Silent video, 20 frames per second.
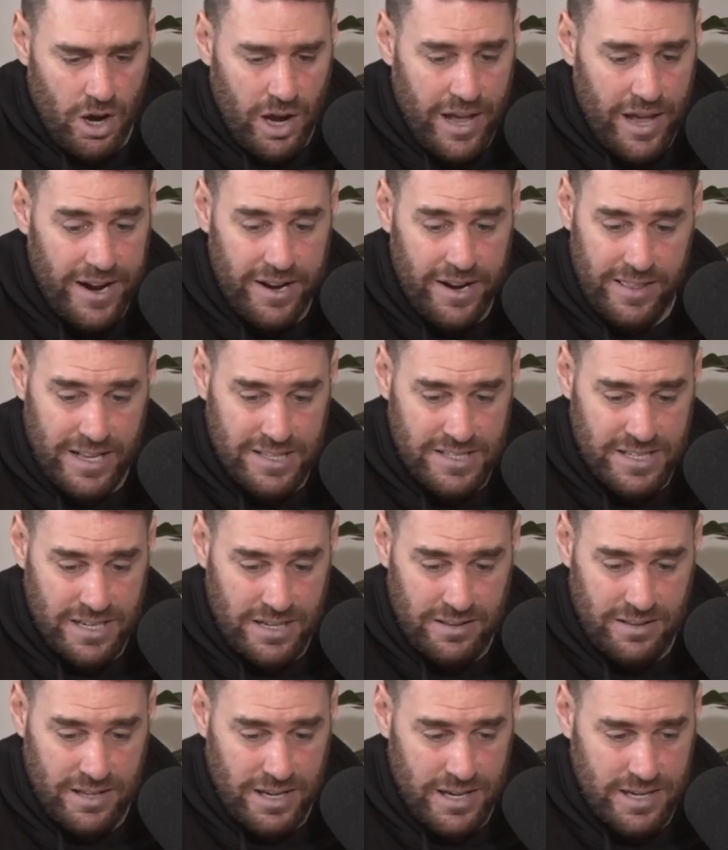Out of that
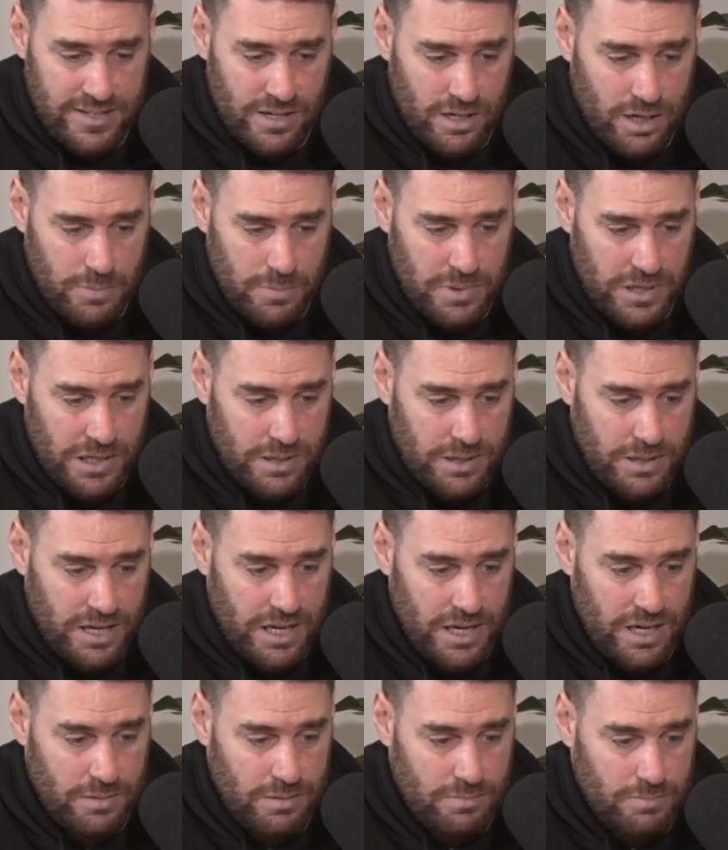10,000, I'd be
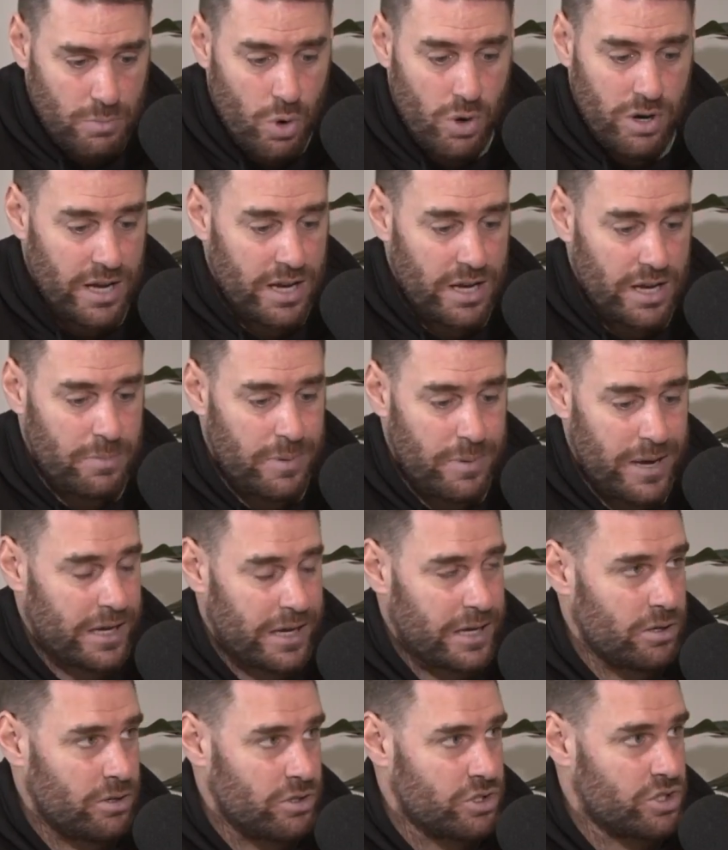more keen to
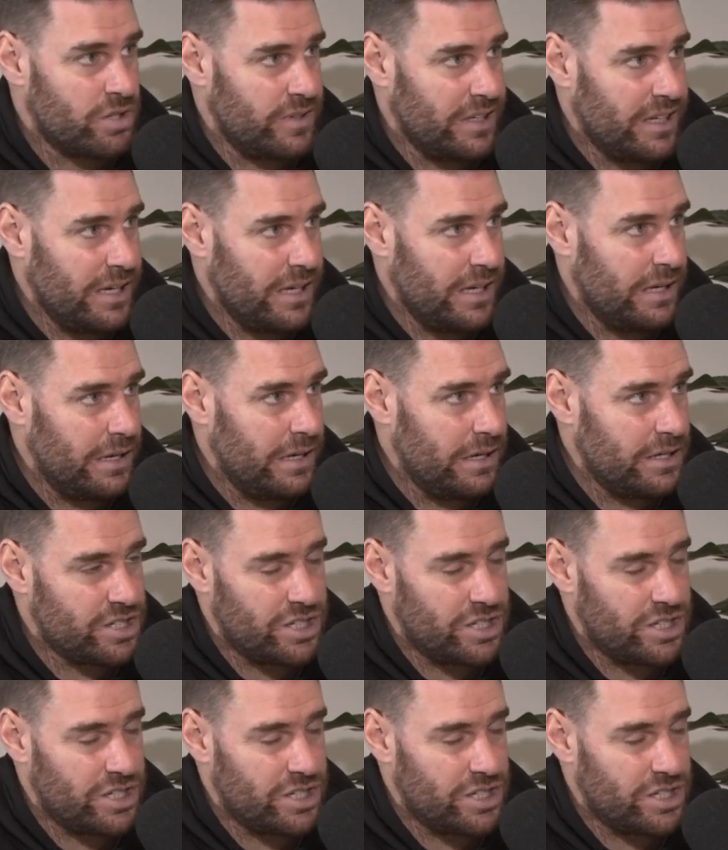back Entriviere.